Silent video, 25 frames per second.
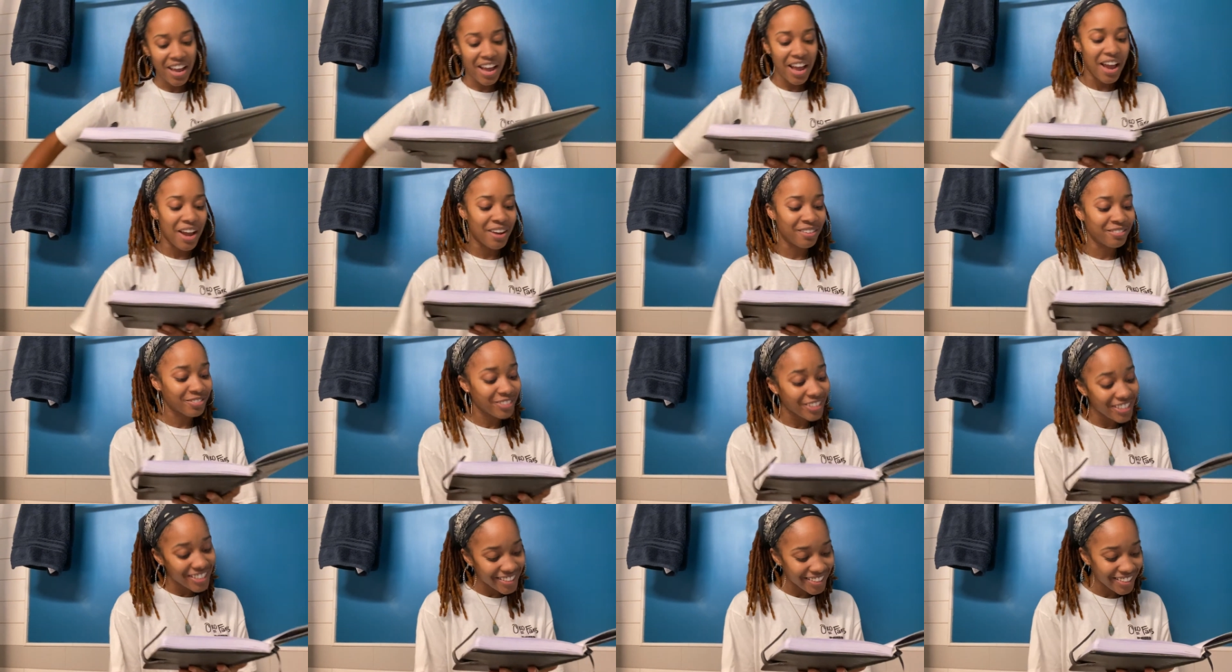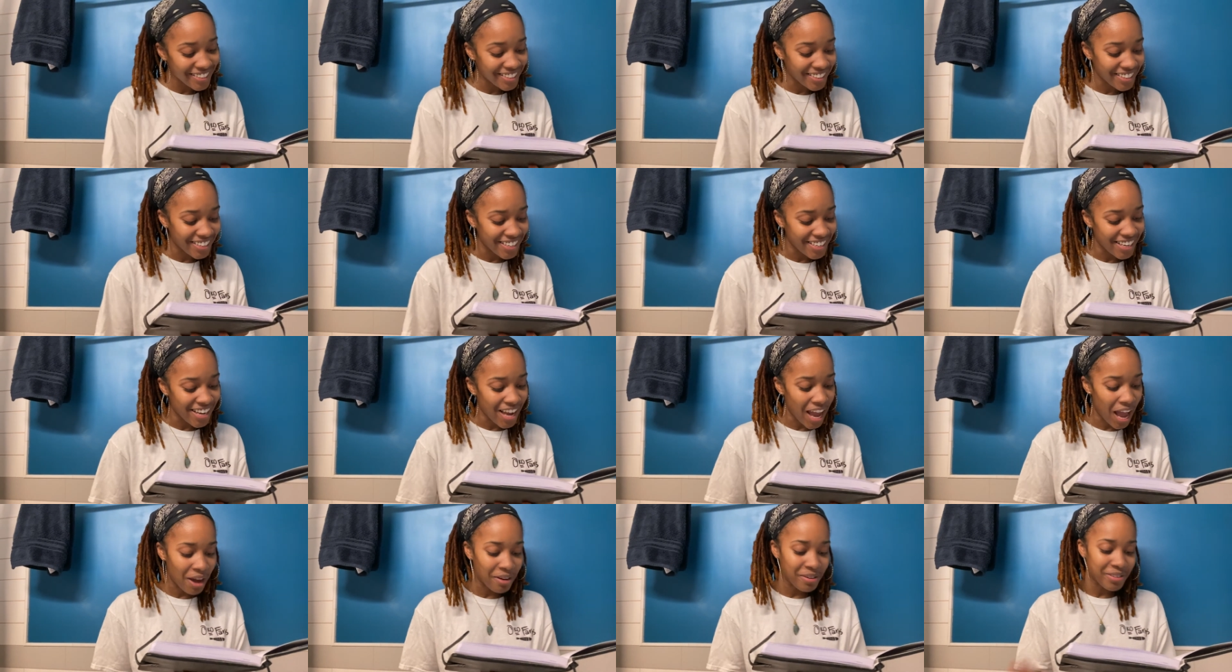And
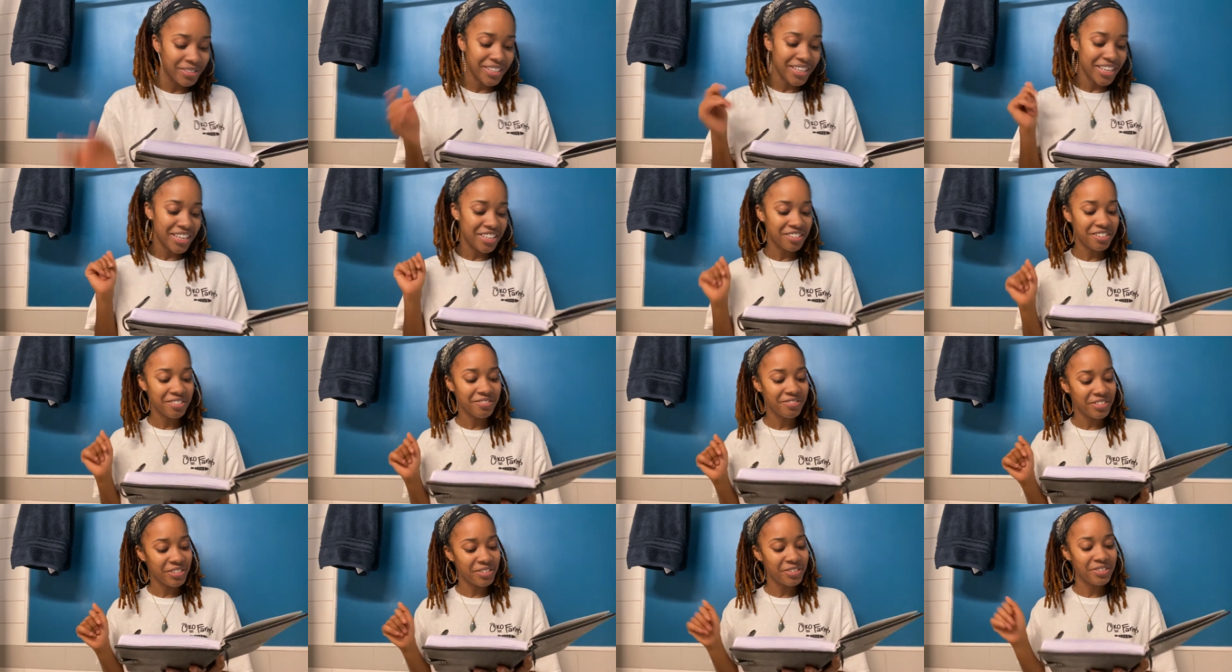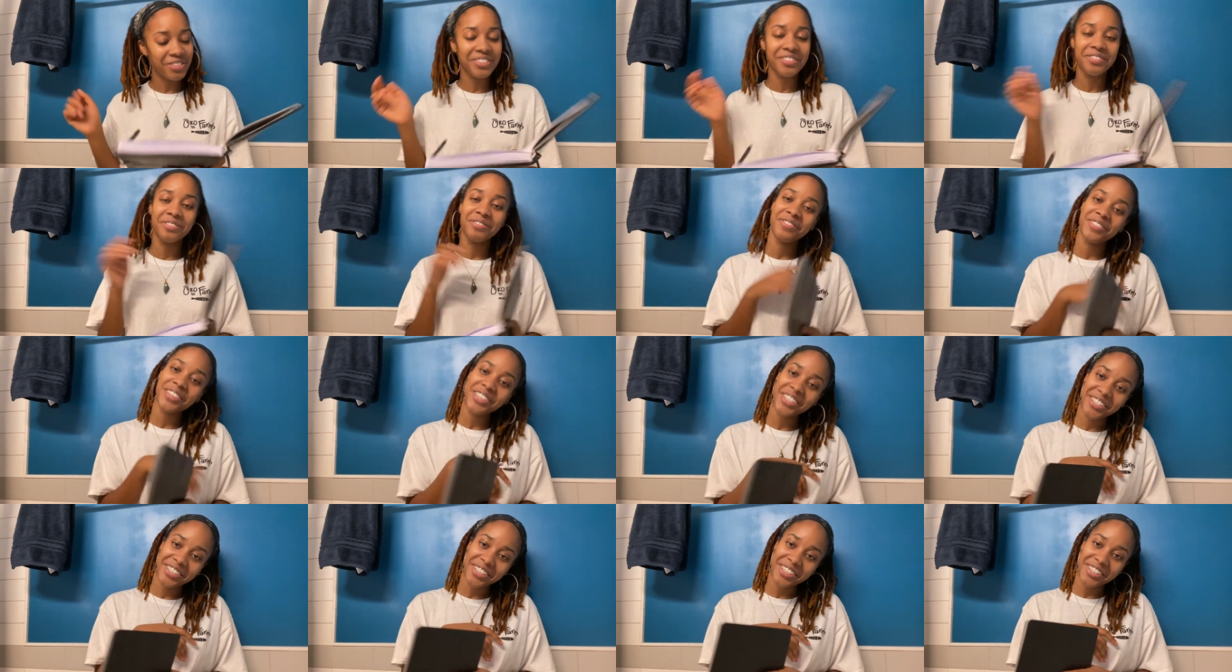recently I was interviewed and
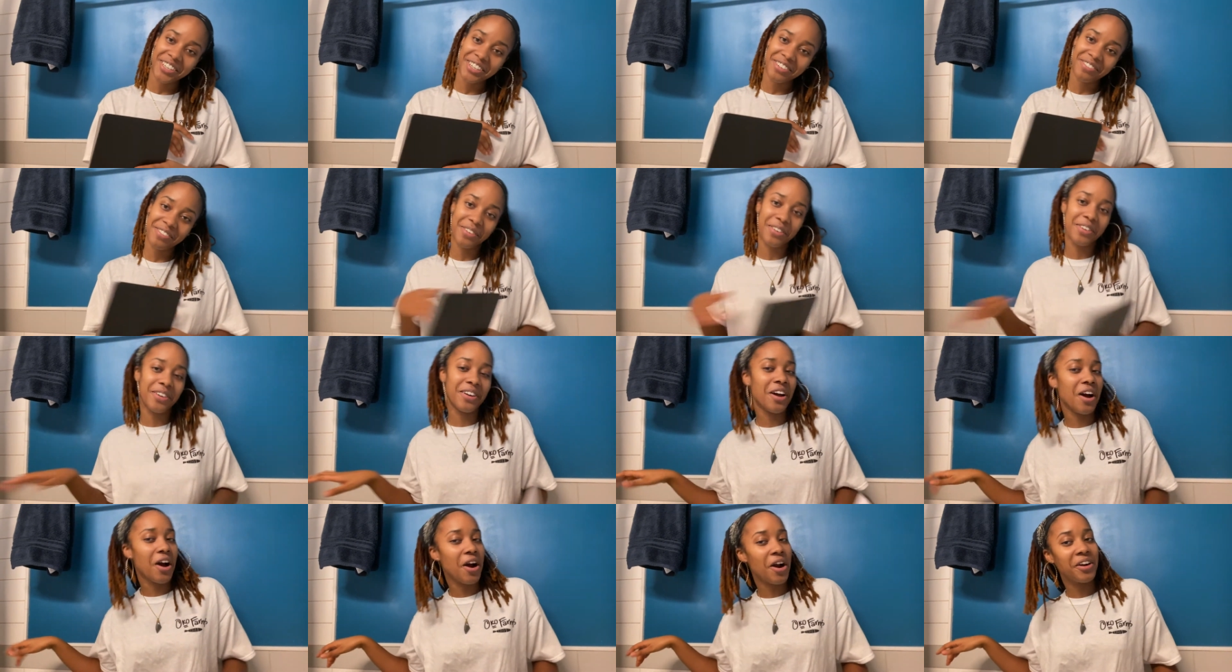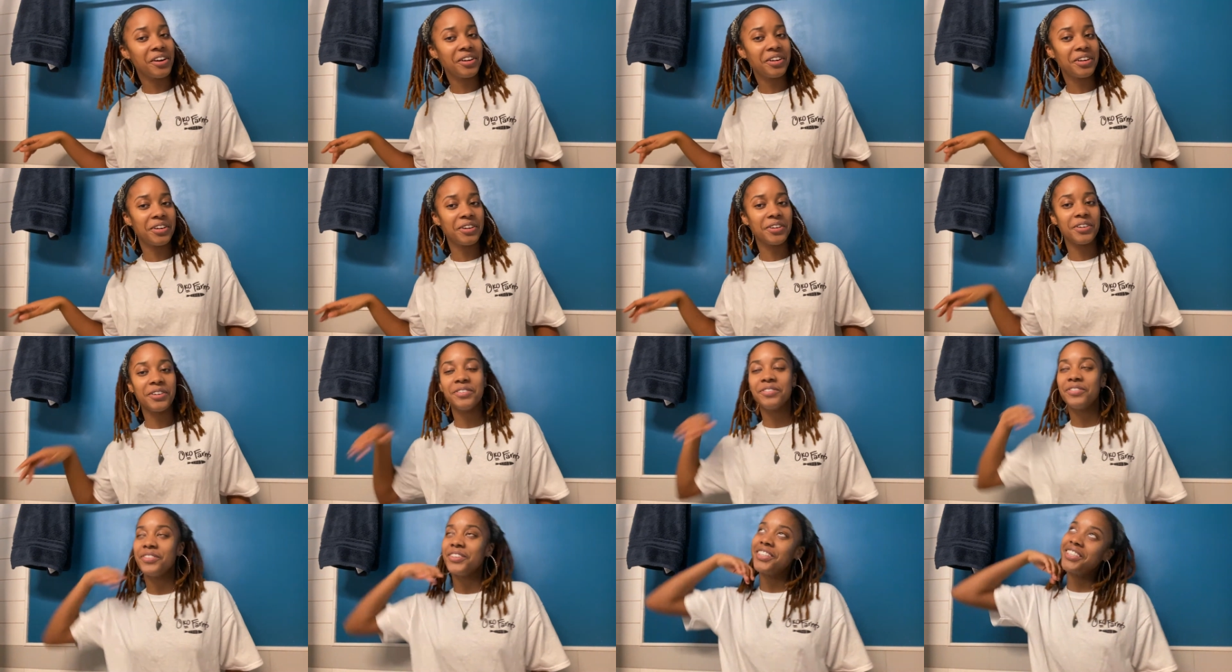featured for an
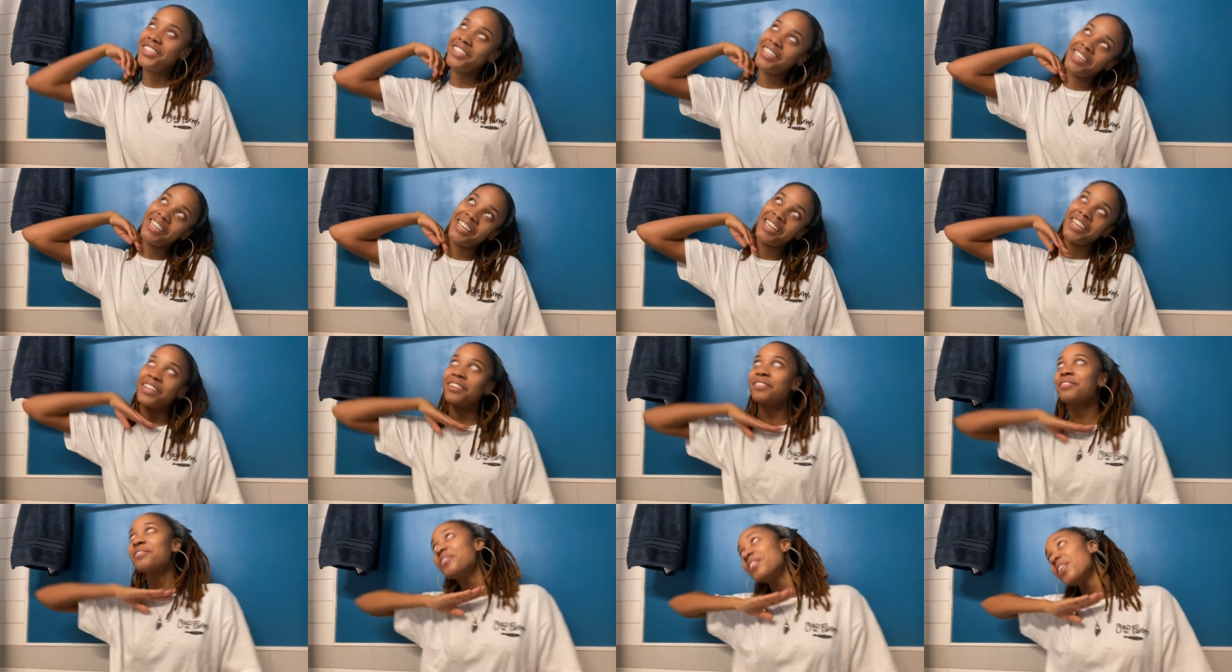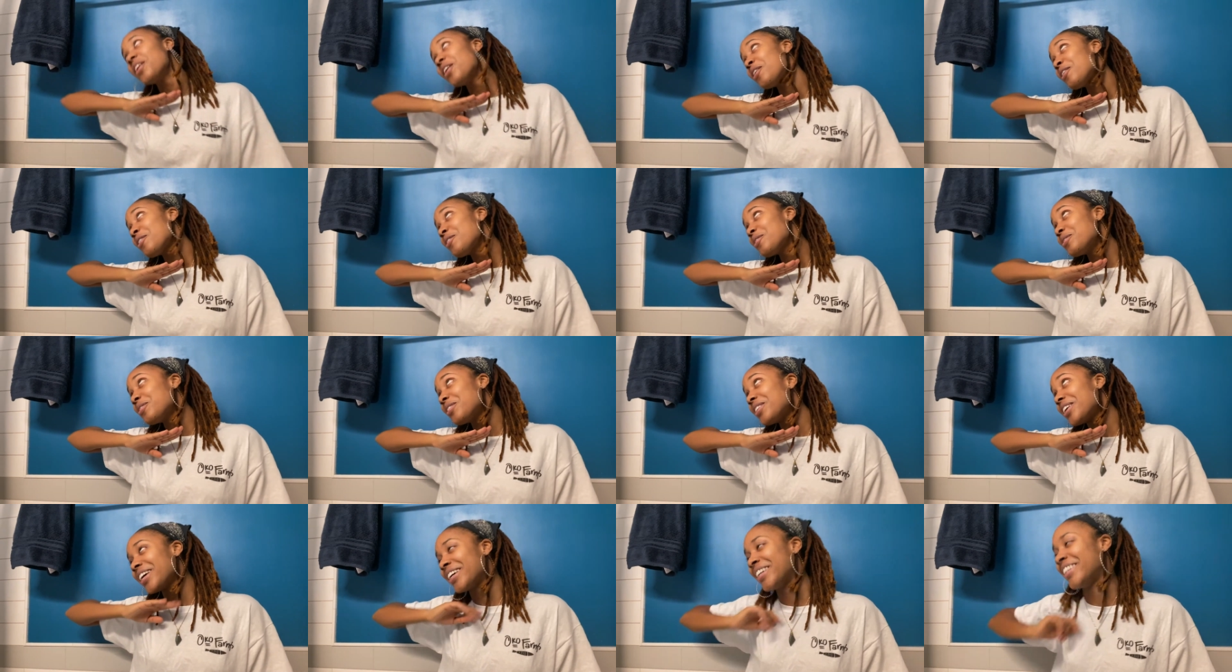article for Teen
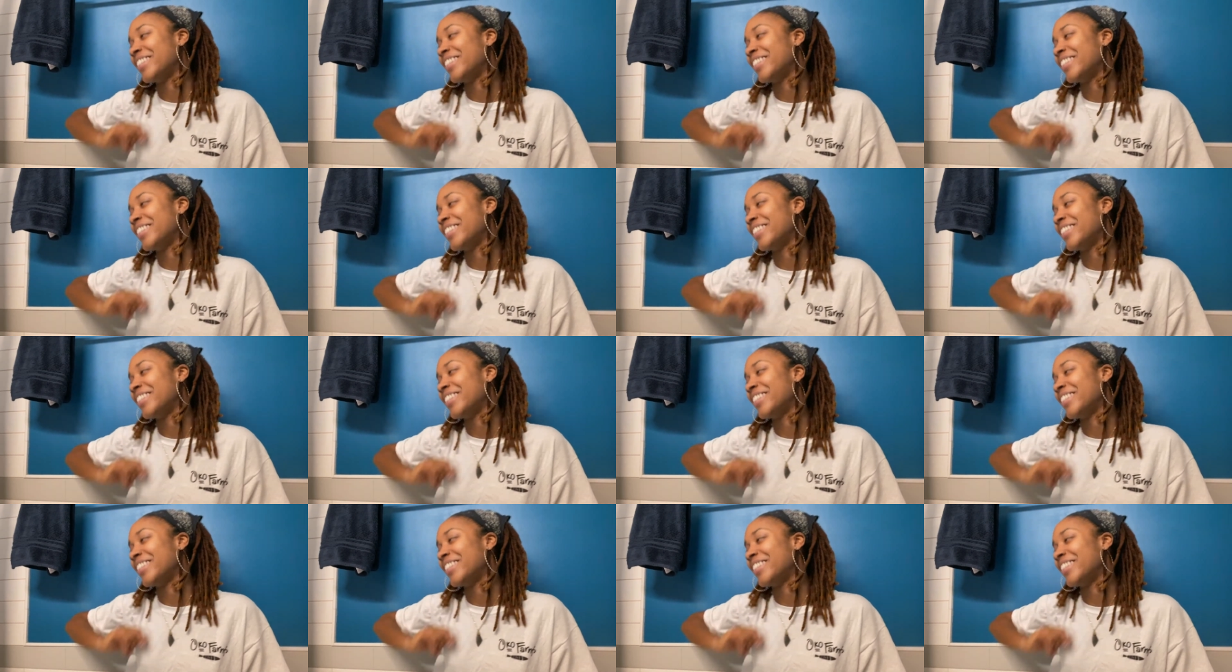Vogue.